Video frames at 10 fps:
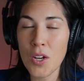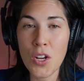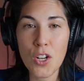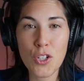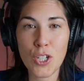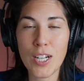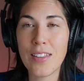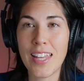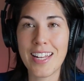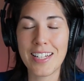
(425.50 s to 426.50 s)
Took out
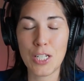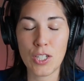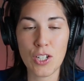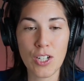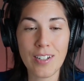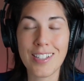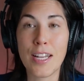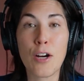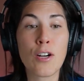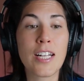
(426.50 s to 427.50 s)
that decision because I
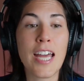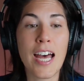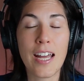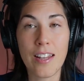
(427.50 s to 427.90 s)
already had